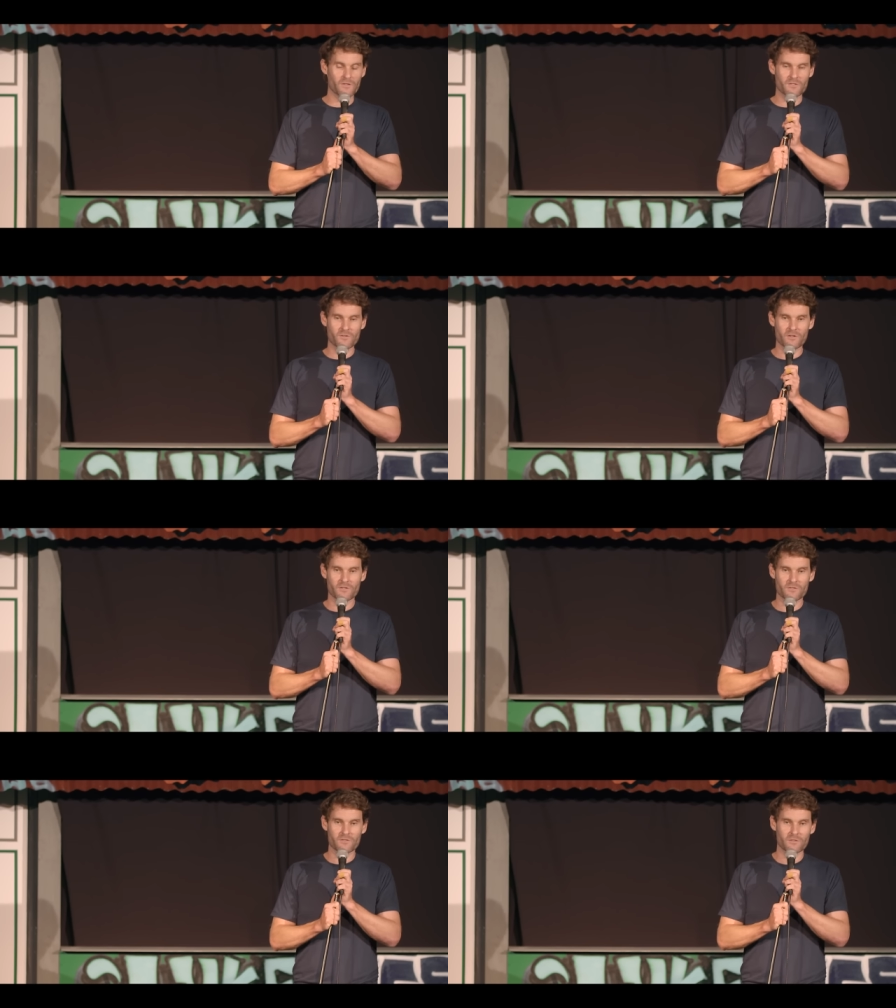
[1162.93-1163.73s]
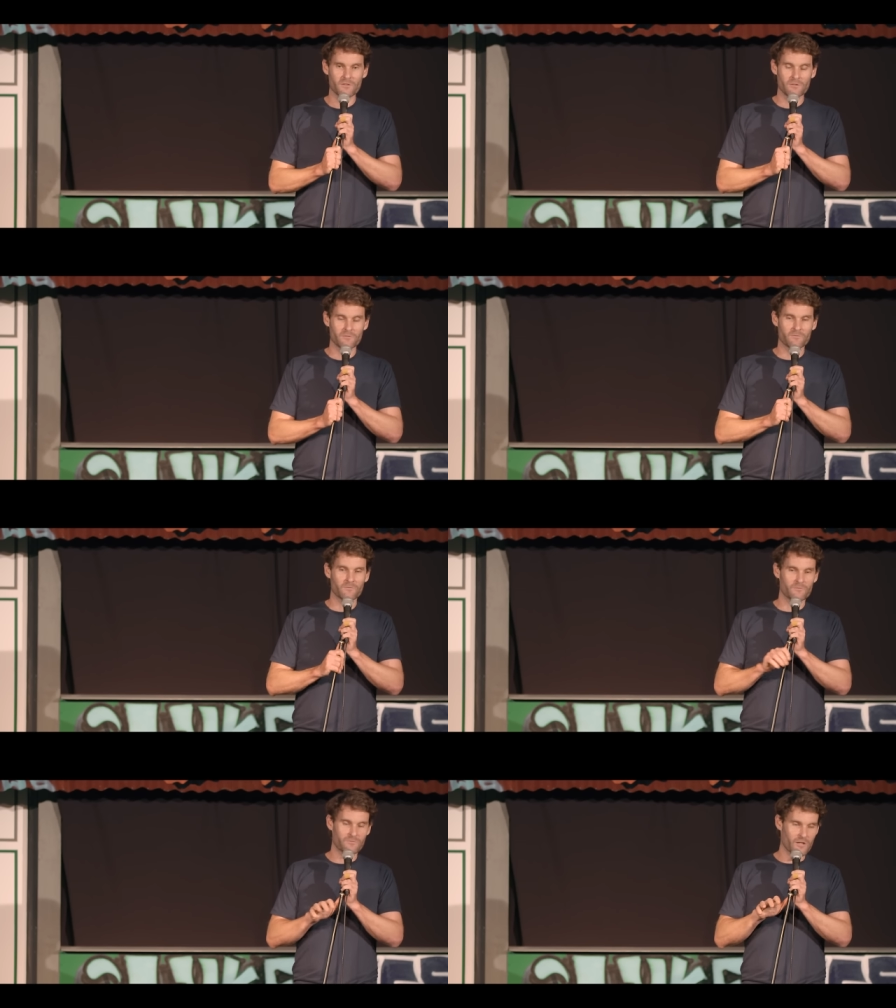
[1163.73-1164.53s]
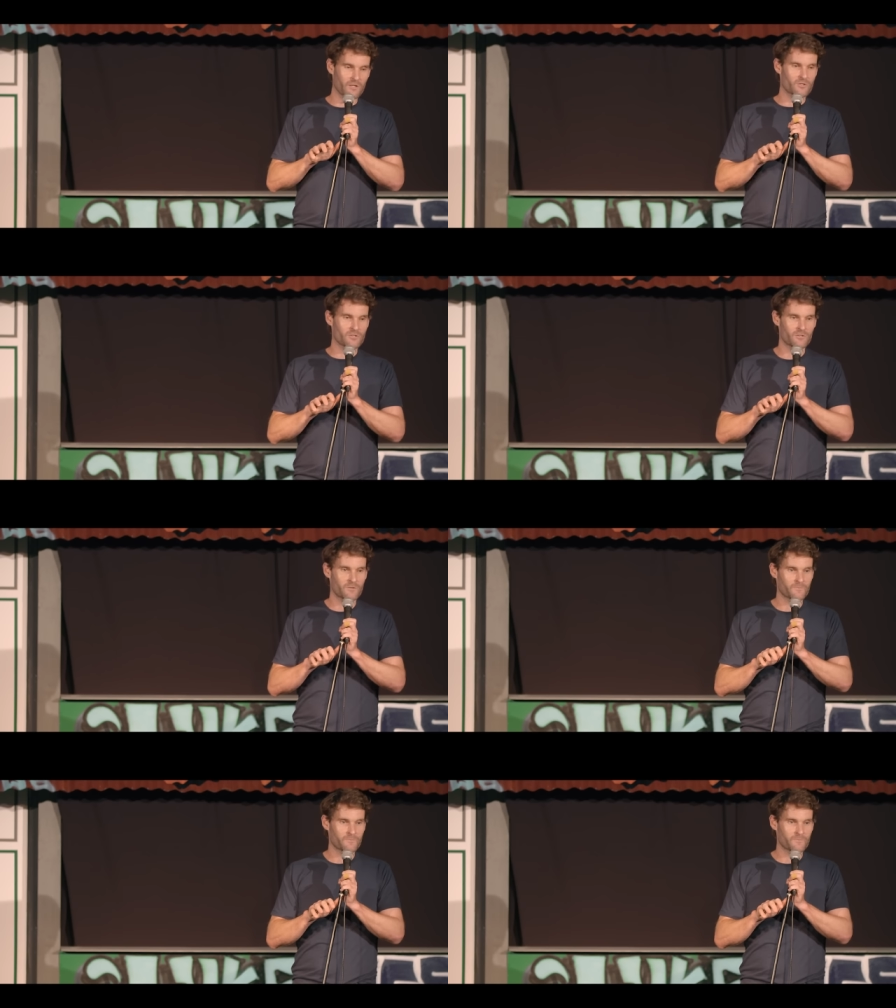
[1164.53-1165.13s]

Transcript: and sides. Finished.